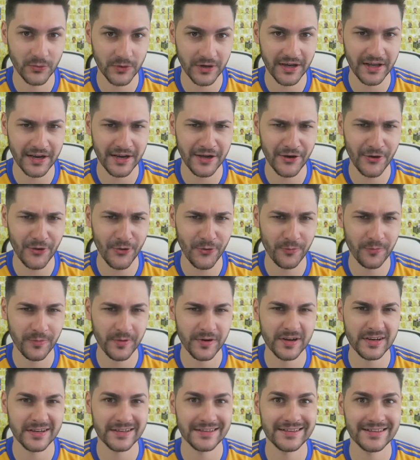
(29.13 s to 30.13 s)
We're gonna
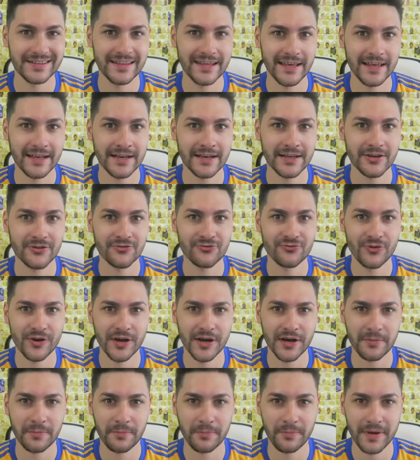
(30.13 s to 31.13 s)
open 10
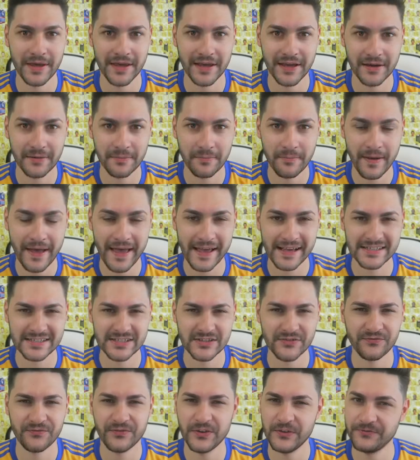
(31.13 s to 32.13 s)
rare mega packs,
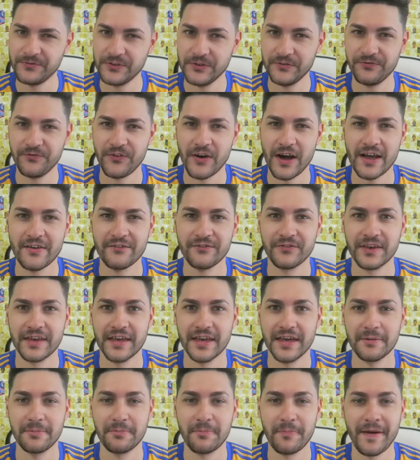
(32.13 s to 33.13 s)
the
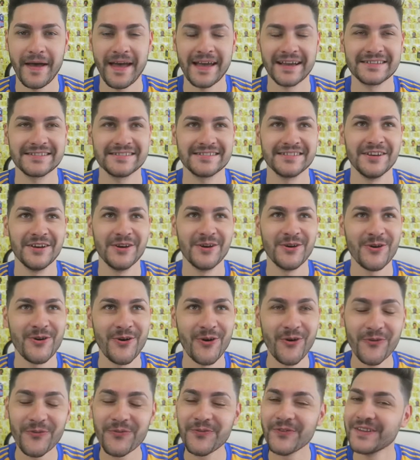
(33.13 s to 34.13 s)
55k packs.
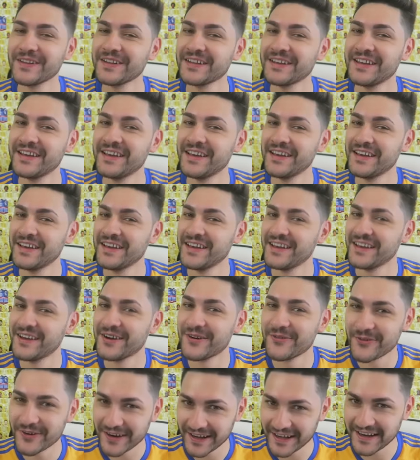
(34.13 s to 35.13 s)
Hopefully,
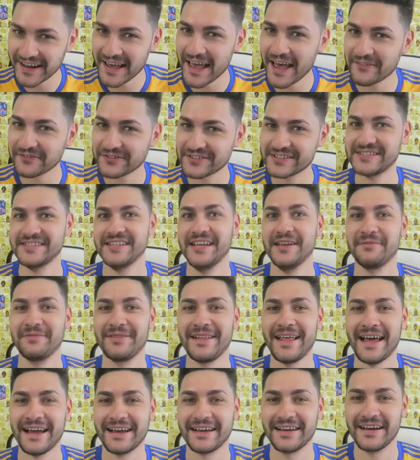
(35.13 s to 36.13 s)
we're gonna have the same
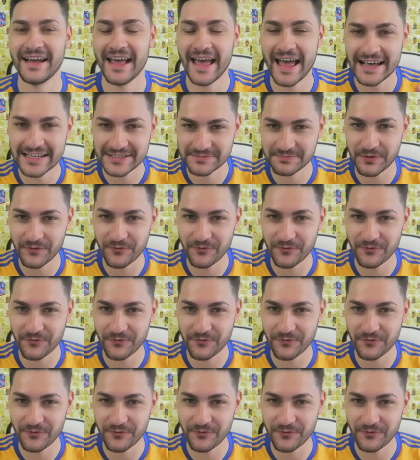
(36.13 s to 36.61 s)
luck as